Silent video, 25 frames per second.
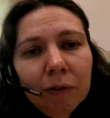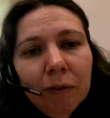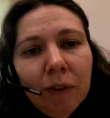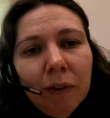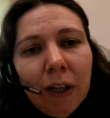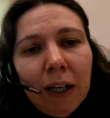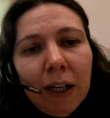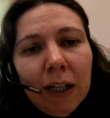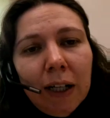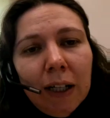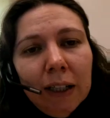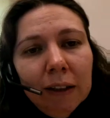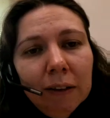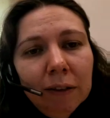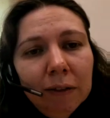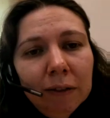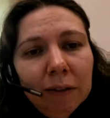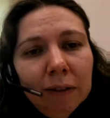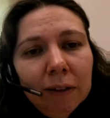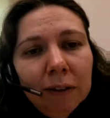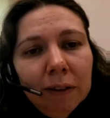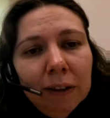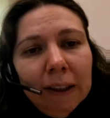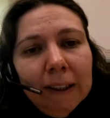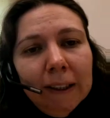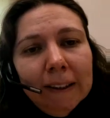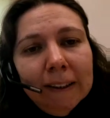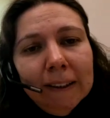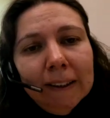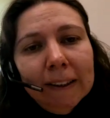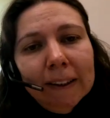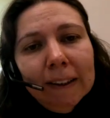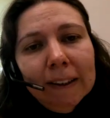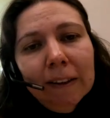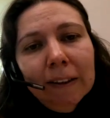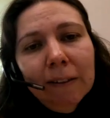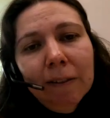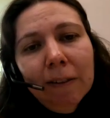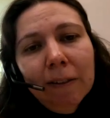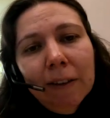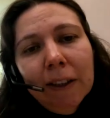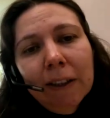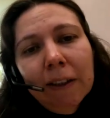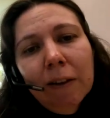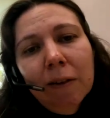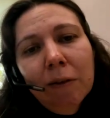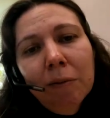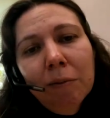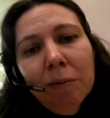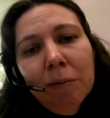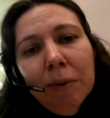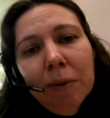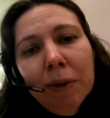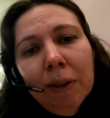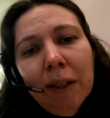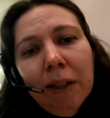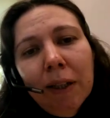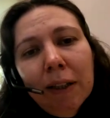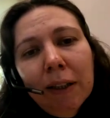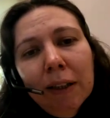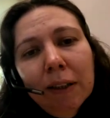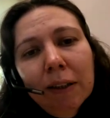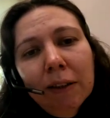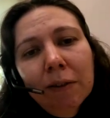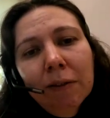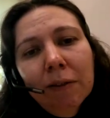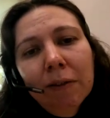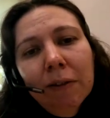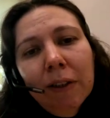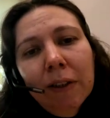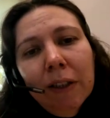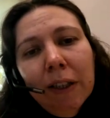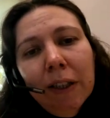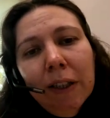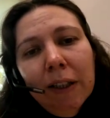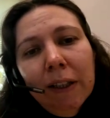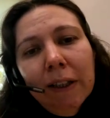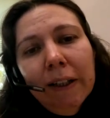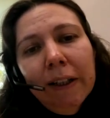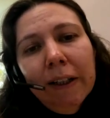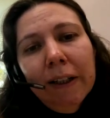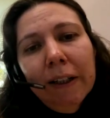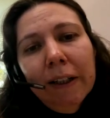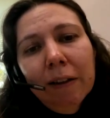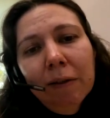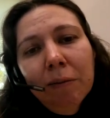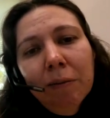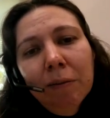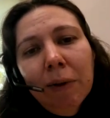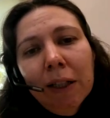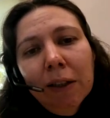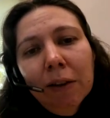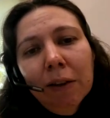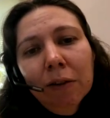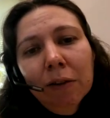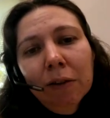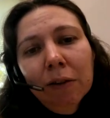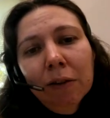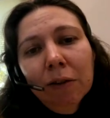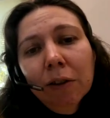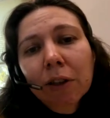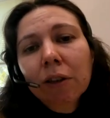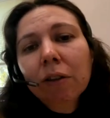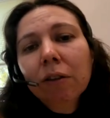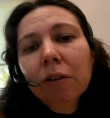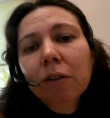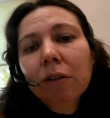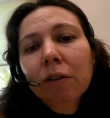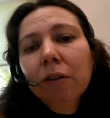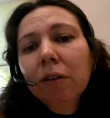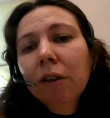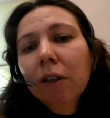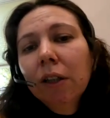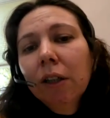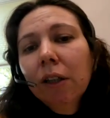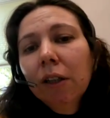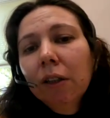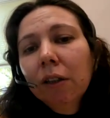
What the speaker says: 5n squared plus 3n minus 2,